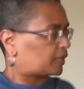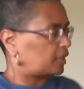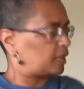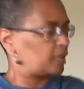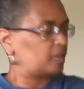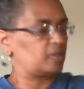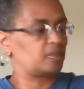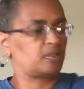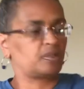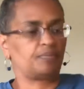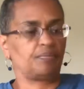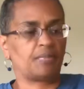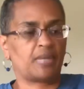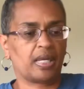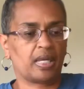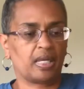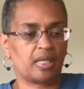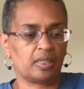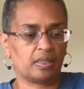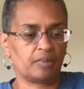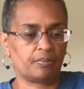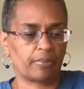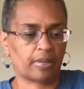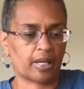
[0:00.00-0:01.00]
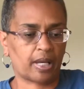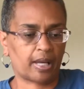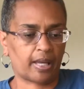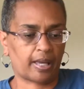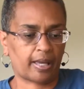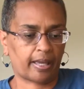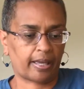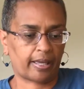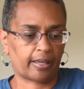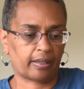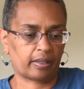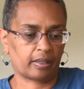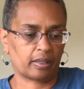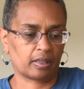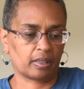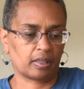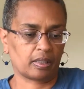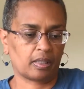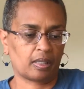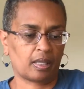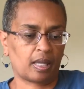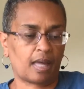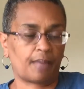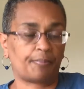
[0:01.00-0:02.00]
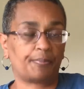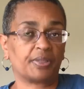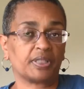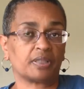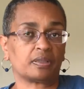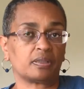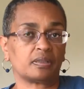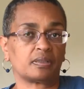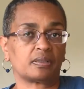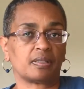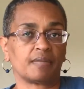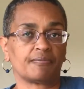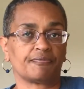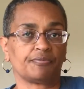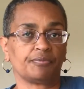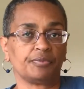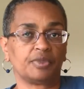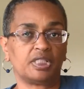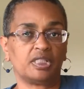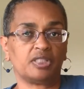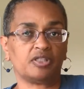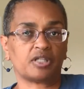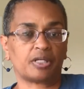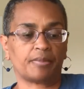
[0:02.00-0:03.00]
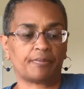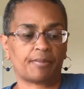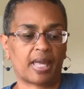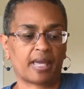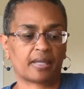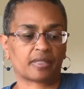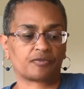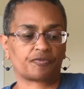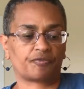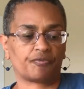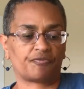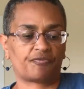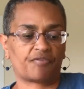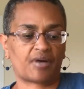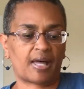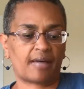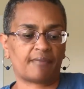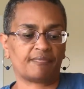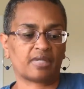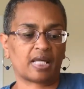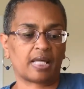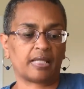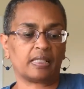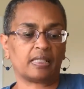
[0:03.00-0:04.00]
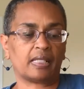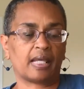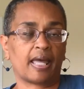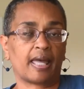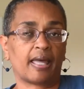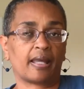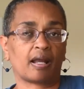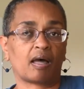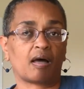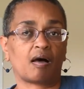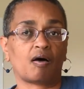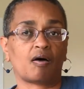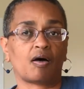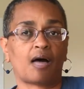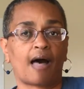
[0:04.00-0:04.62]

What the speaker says: is made by, I picked this up from TJ Maxx for $5.99.